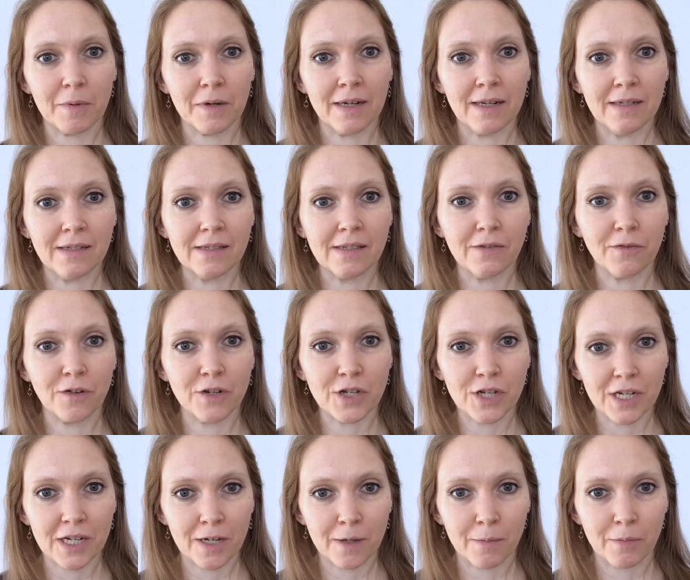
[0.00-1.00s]
prince, for
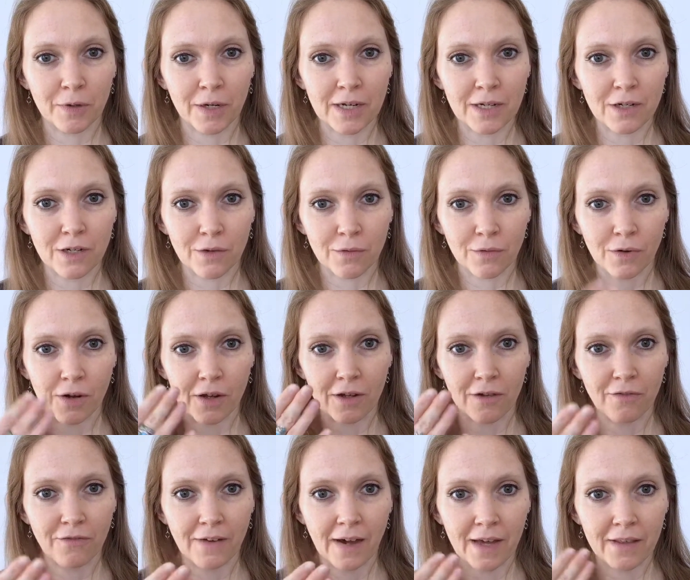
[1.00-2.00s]
she did print your
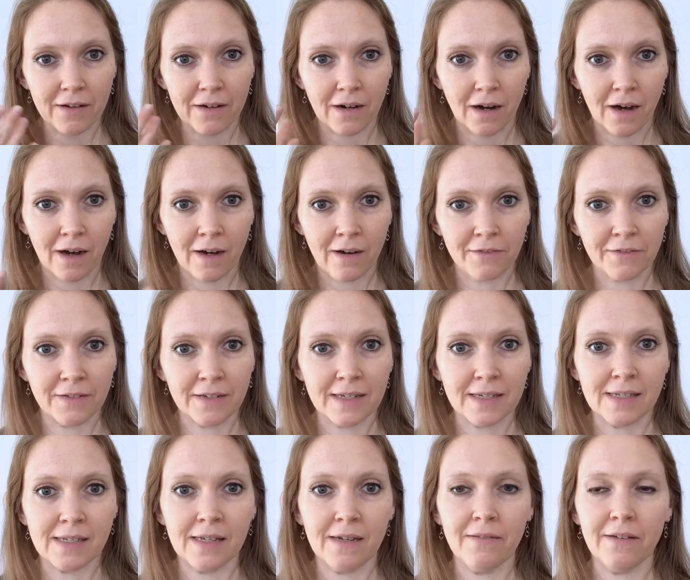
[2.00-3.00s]
royal father off,
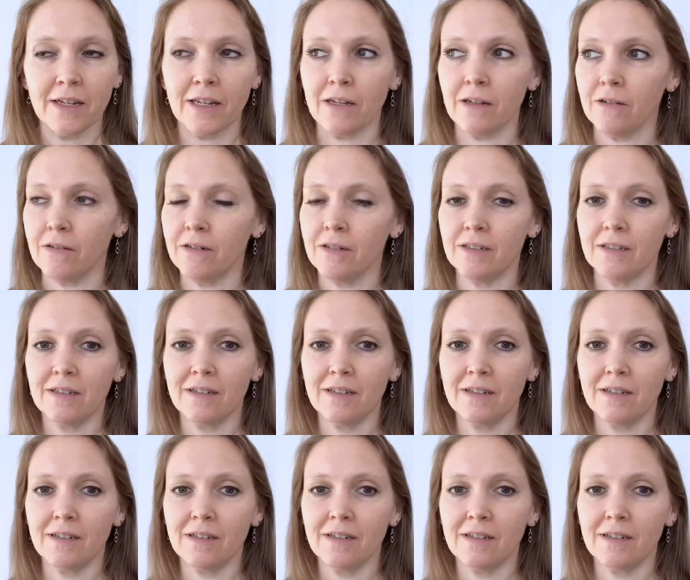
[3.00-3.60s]
conceiving you.